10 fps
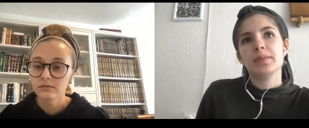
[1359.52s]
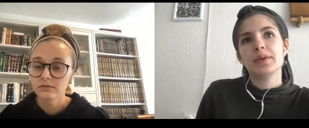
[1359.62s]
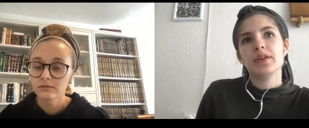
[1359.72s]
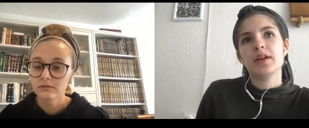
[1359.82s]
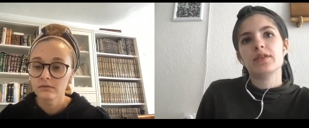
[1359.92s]

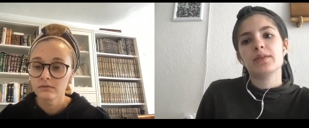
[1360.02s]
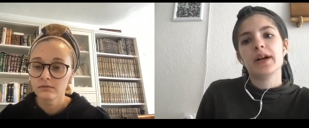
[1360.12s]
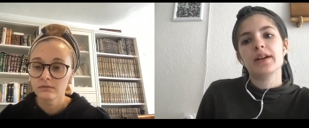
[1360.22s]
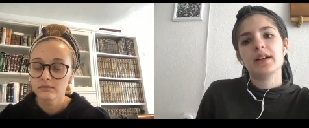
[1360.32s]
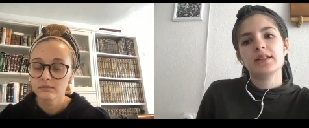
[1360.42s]
Speaker 1: people of
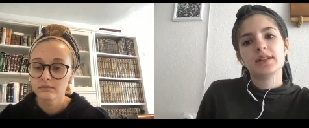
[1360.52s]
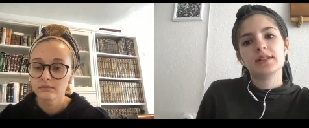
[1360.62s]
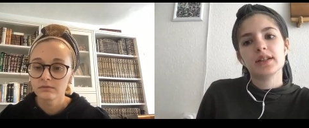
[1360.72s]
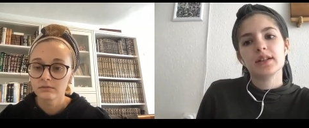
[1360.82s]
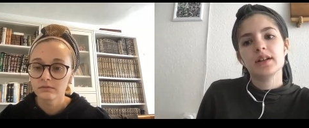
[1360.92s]
your married
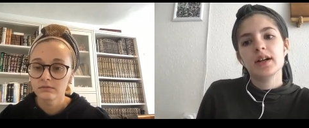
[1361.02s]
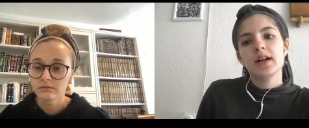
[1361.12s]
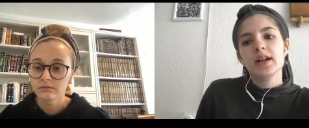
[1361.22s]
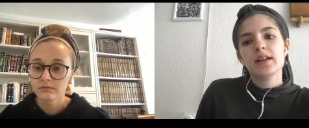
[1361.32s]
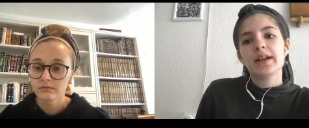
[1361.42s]
identity
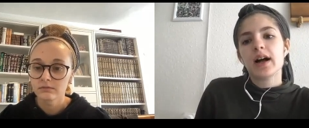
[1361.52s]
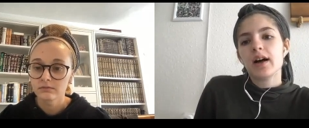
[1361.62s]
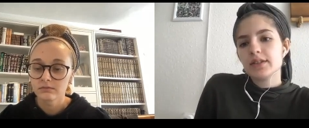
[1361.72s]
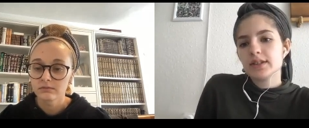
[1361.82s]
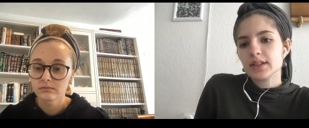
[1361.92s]

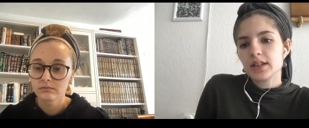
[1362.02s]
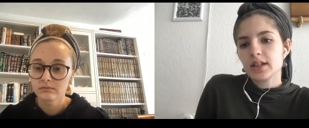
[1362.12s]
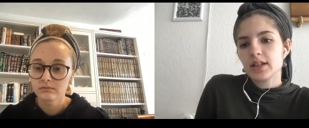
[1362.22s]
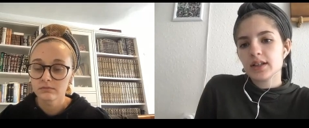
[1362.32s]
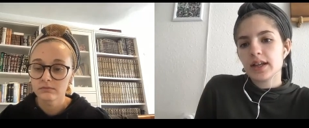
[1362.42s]
like
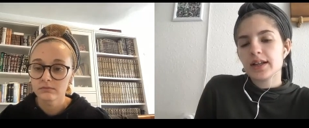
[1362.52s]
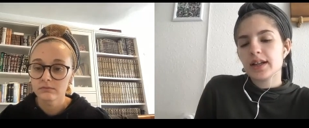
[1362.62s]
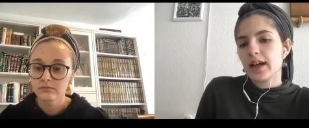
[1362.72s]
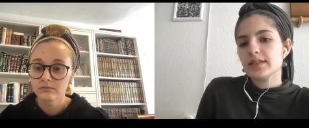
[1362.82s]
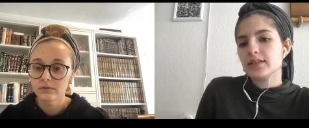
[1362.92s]
obviously
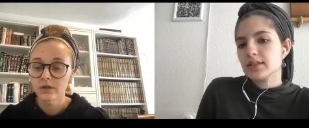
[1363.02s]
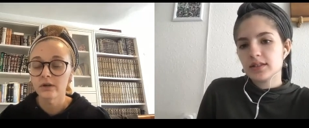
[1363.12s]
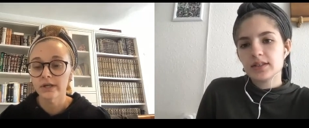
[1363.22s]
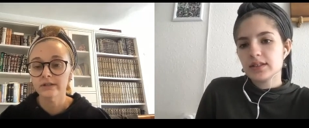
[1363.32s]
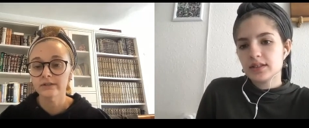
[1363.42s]
like
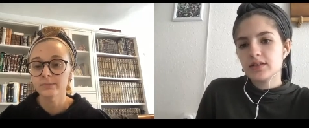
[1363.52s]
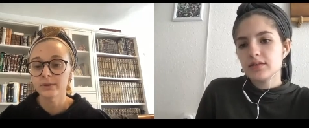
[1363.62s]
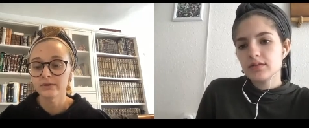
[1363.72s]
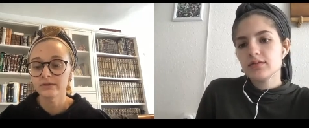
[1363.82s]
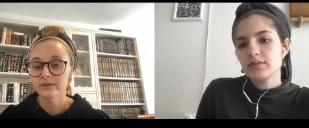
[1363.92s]
and oh like as
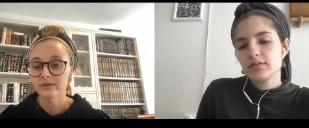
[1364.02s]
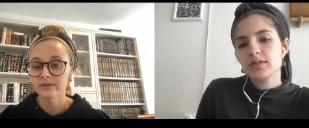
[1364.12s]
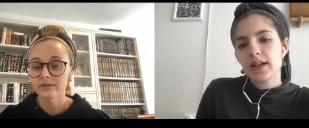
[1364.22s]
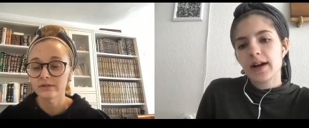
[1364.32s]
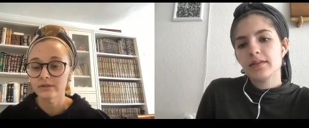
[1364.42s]
opposed
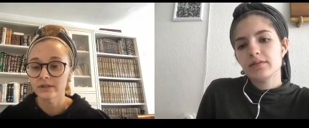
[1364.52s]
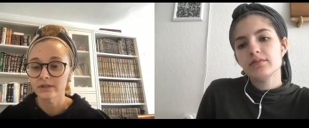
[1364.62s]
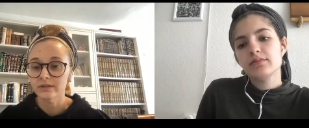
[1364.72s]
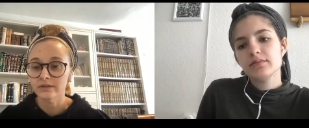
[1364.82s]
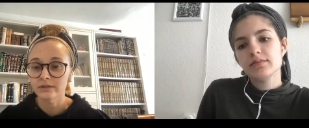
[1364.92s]
to yeah.
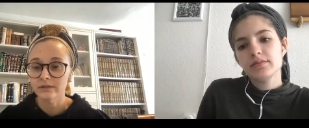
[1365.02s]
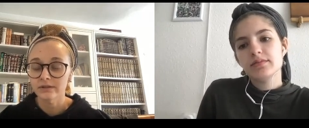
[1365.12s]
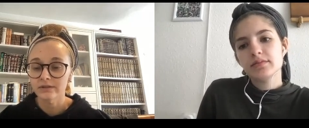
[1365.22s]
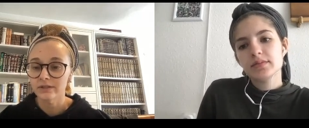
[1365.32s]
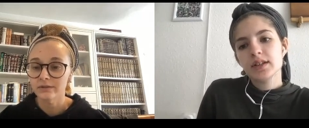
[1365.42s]
like
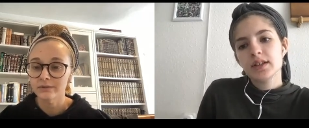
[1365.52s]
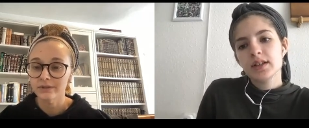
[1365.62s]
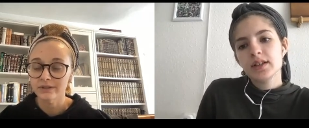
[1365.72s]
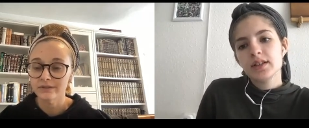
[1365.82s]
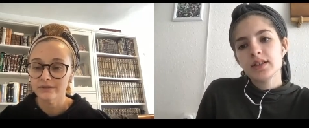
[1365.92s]
Speaker 2: a shade
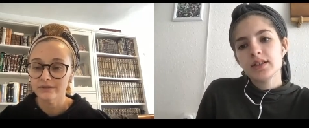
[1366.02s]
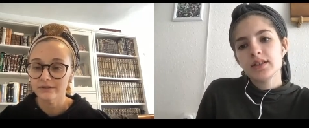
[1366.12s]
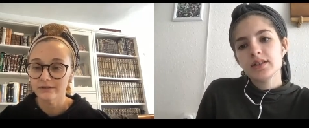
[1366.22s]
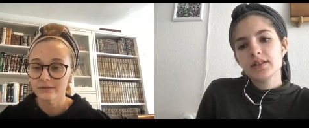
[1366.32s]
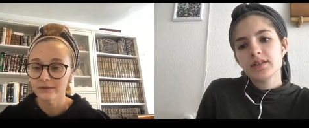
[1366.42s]
that
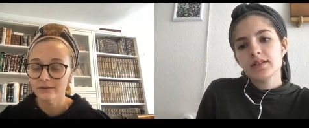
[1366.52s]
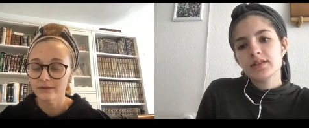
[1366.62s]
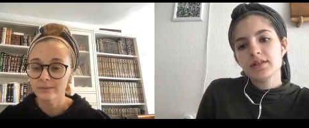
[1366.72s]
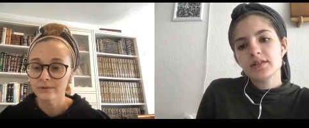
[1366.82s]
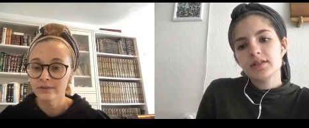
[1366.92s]
isn't so
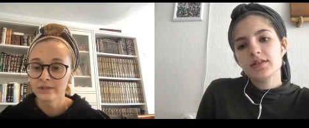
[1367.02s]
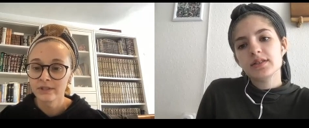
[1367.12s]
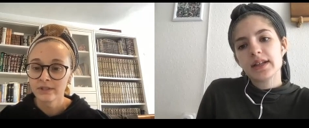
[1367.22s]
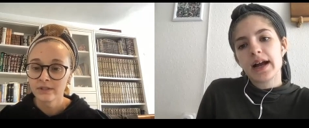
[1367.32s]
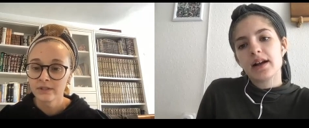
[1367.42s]
noticeable
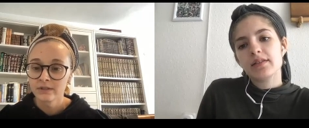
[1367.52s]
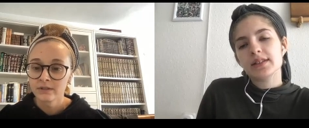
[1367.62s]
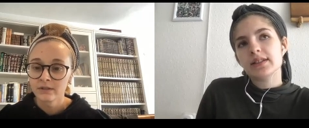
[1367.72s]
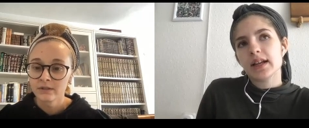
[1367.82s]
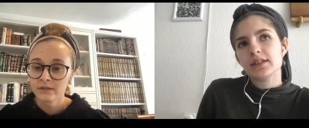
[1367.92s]

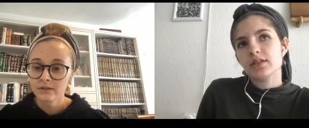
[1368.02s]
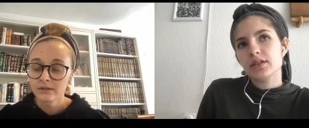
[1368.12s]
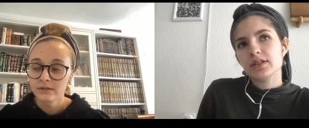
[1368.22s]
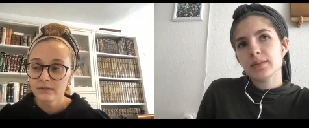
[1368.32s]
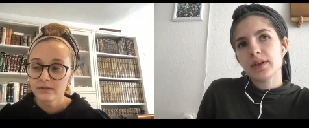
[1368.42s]
yeah
Speaker 1: that's less
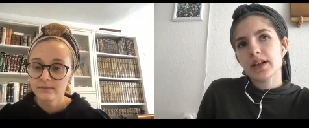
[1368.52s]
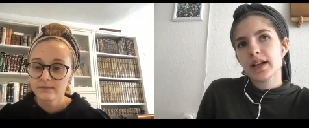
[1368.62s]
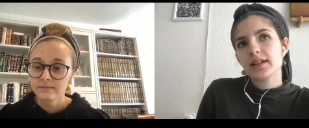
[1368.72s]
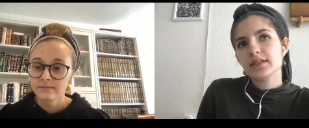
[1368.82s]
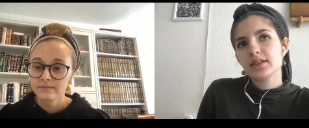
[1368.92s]
noticeable
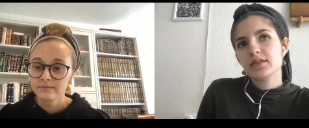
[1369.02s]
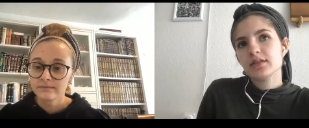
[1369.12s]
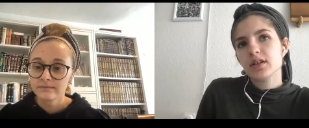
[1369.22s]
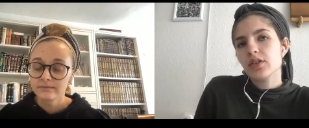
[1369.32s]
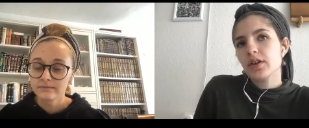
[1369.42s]
i guess
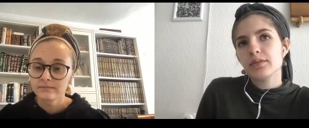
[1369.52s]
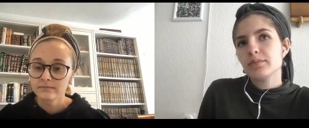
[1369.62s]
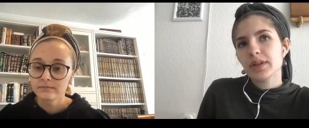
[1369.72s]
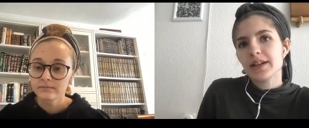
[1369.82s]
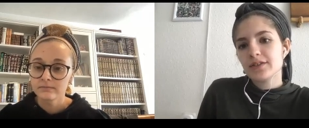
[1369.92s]

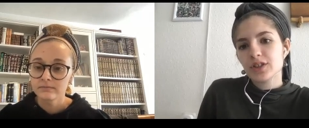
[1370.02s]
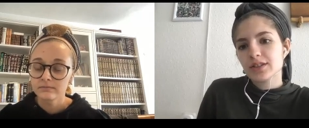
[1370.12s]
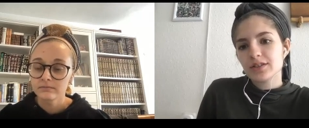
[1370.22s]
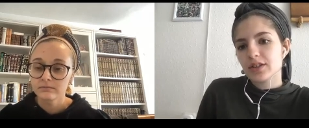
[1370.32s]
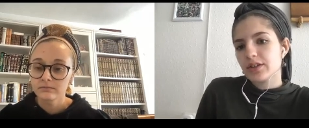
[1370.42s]
although plenty of
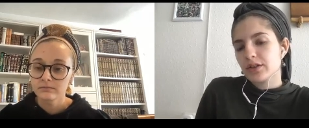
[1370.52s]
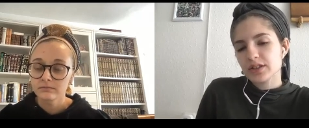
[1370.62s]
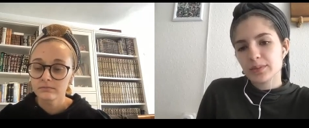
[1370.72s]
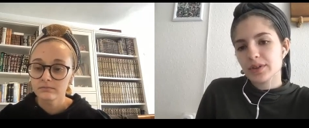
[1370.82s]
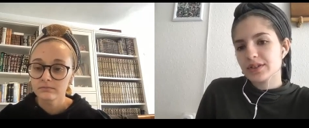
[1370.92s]
shaitels are
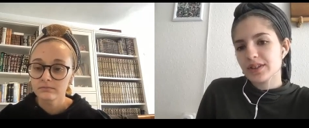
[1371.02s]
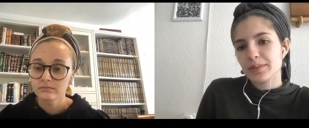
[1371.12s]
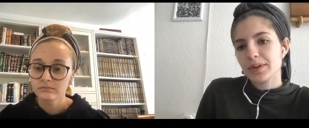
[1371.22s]
noticeable to